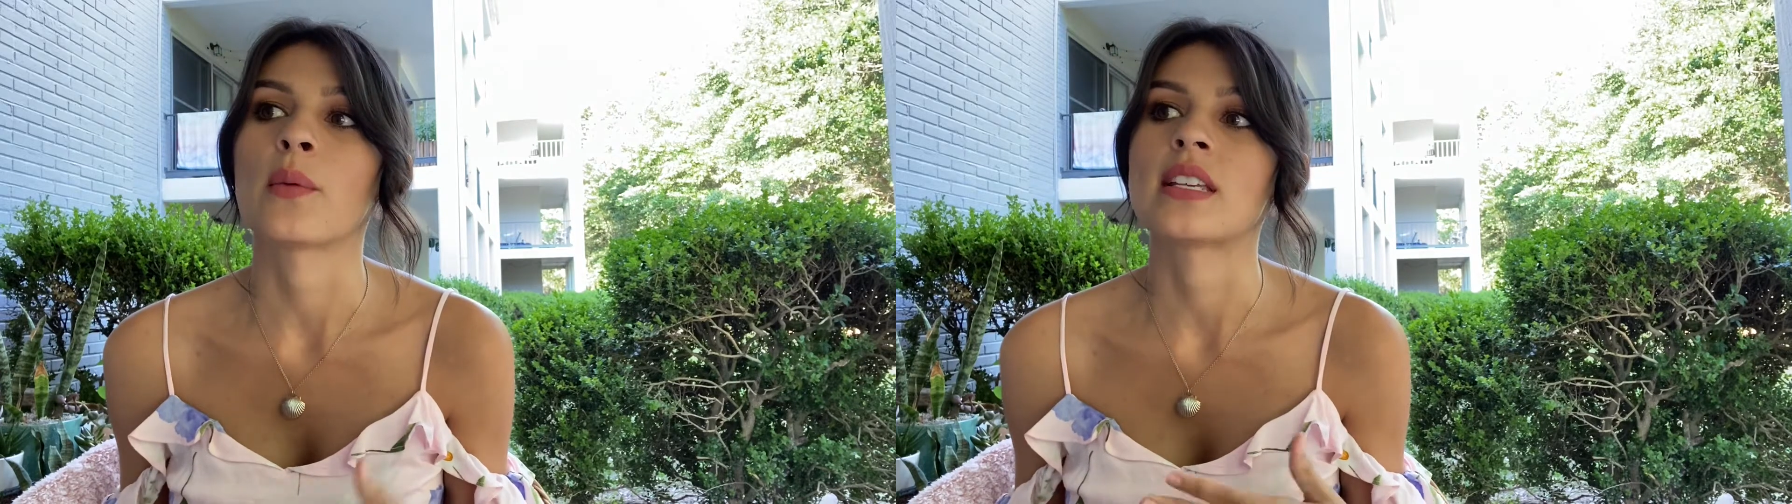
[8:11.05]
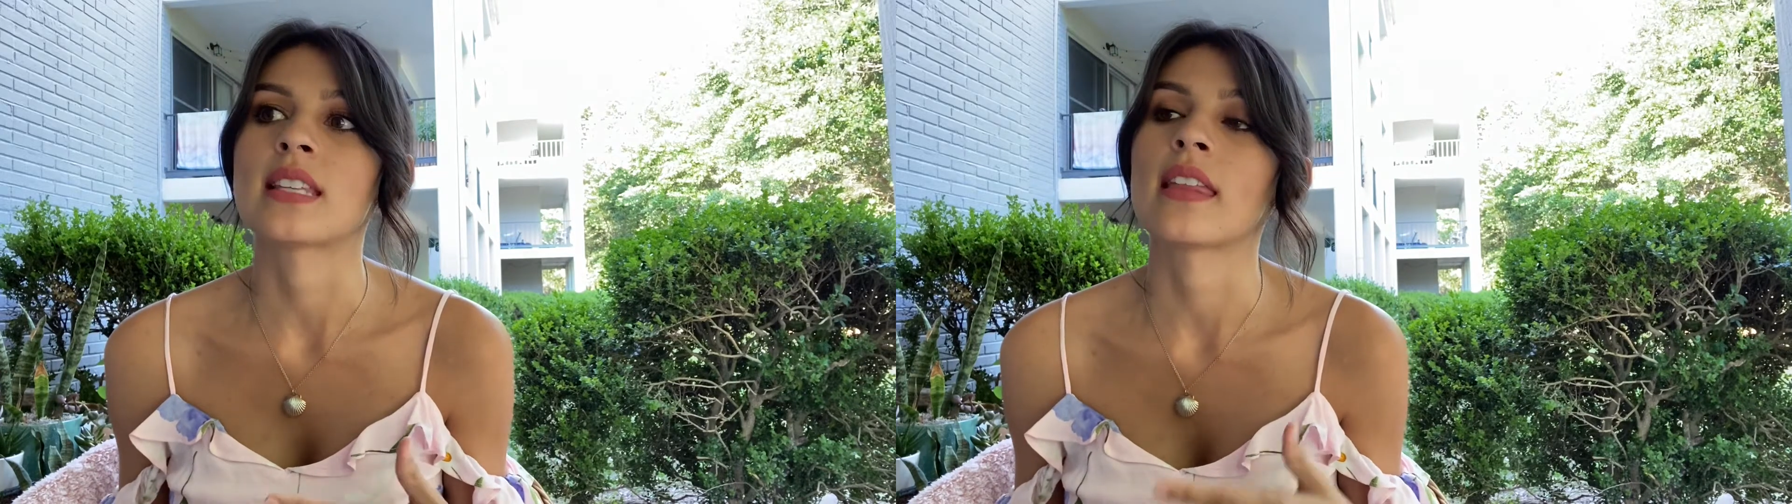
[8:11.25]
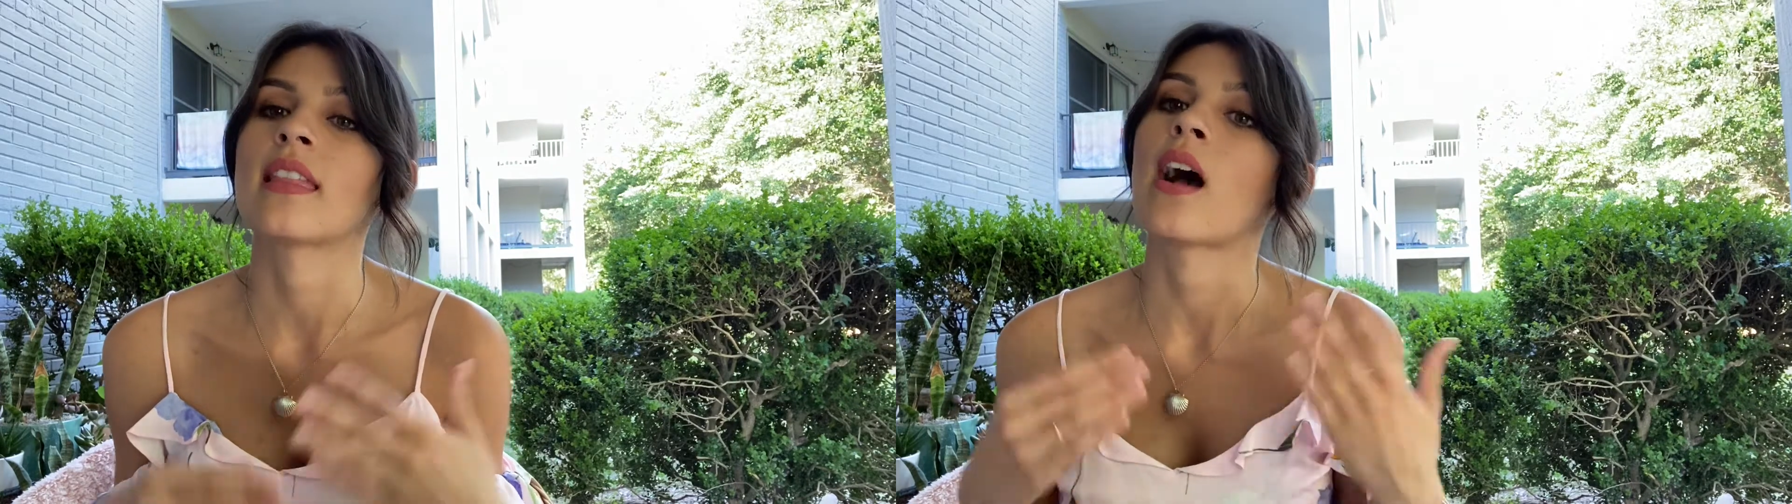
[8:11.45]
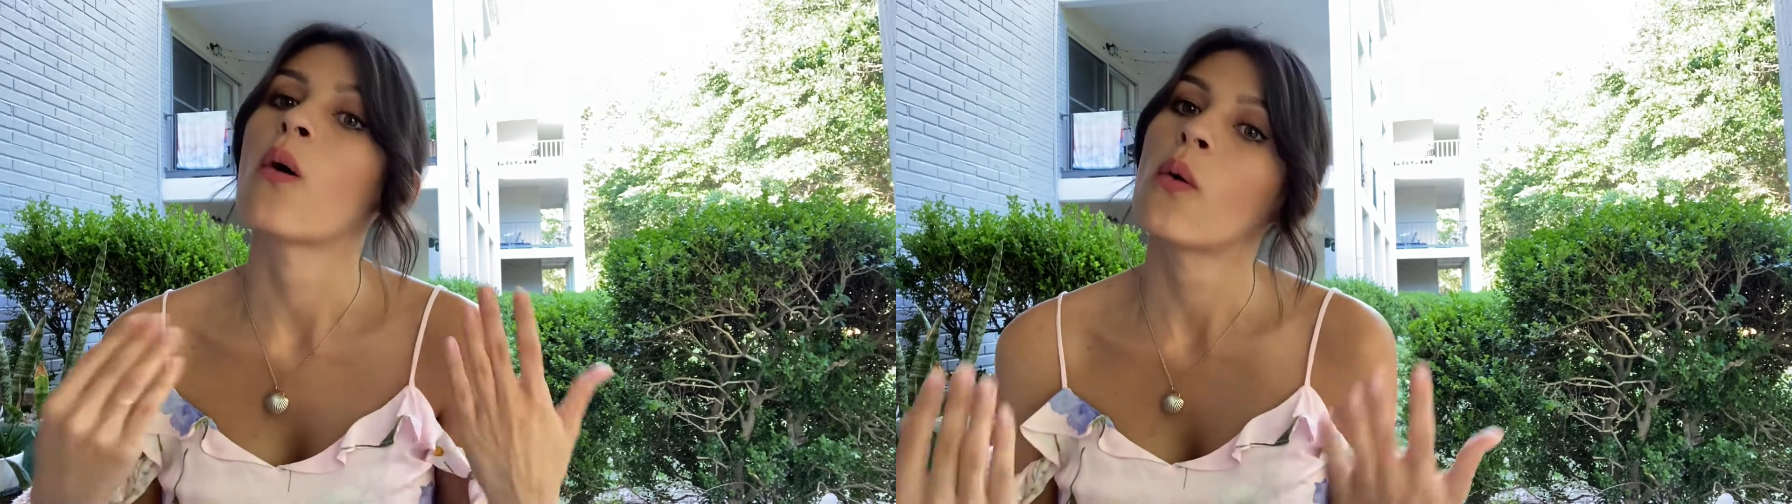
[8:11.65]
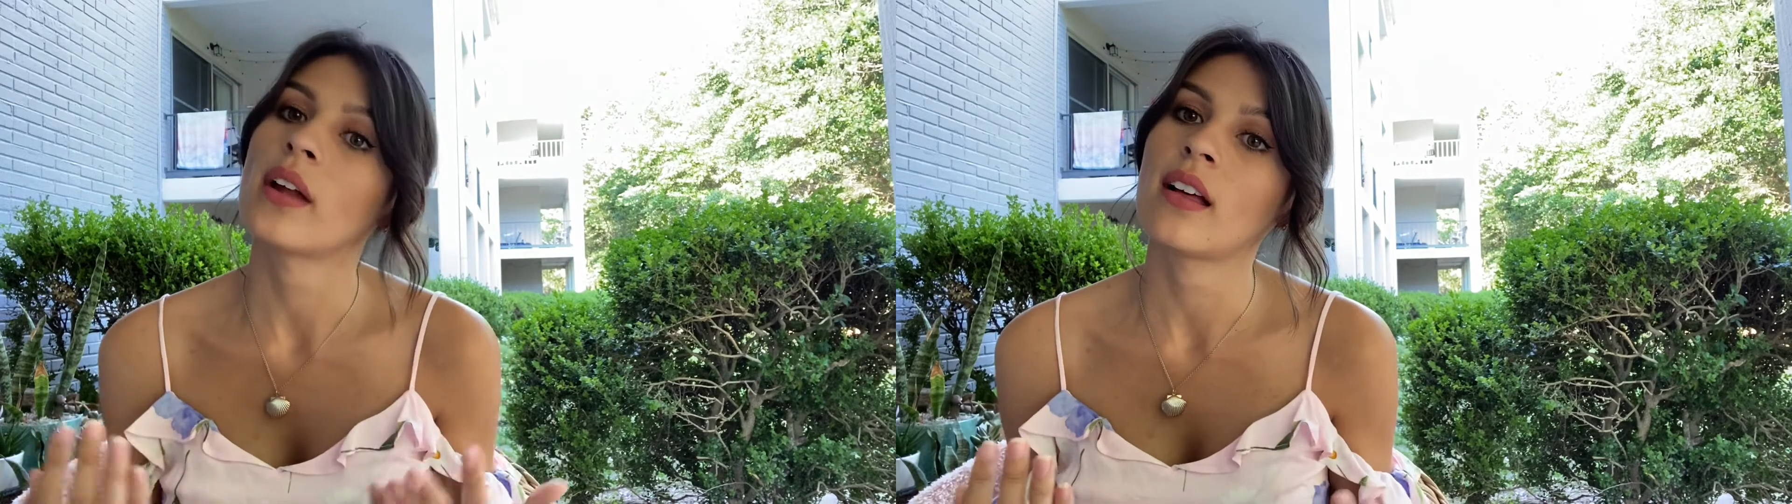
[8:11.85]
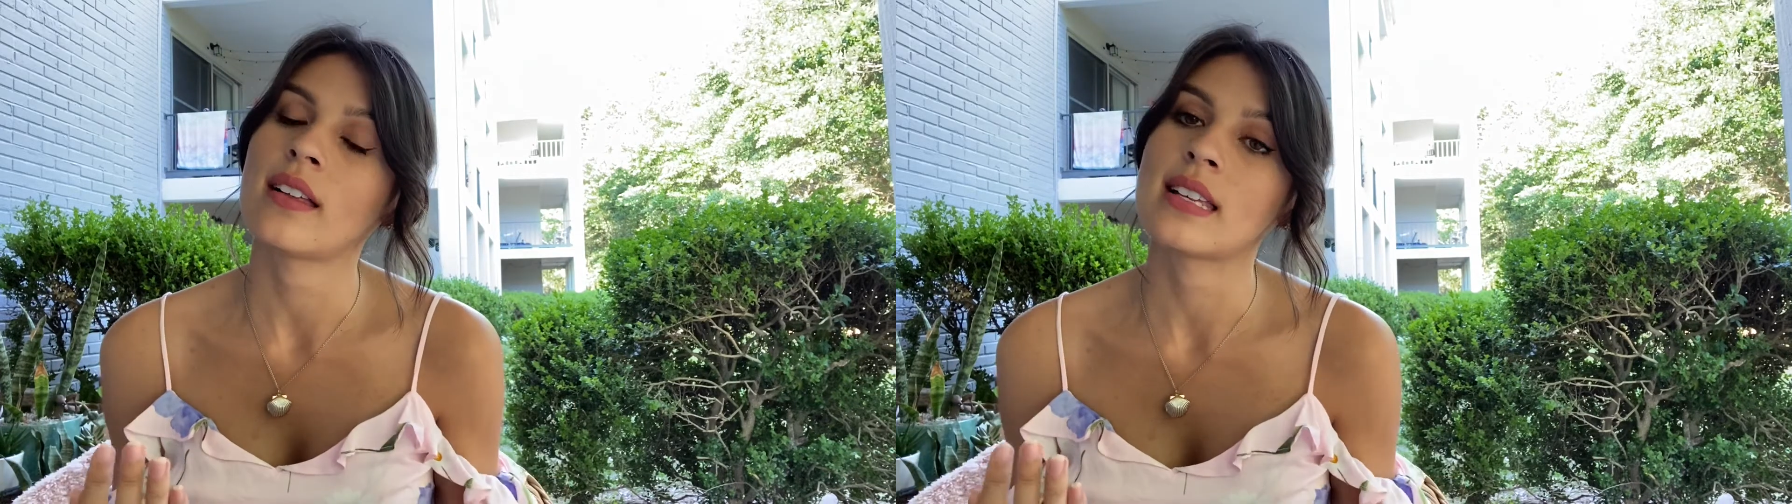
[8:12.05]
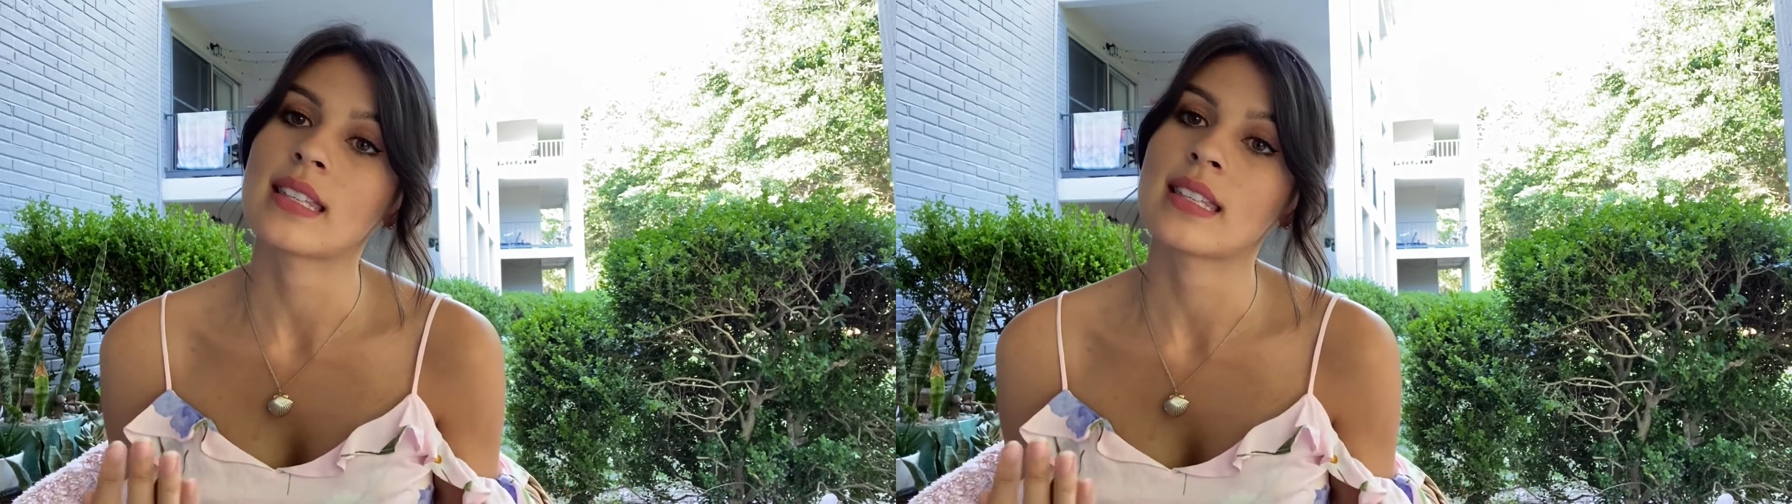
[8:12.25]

we said that oil is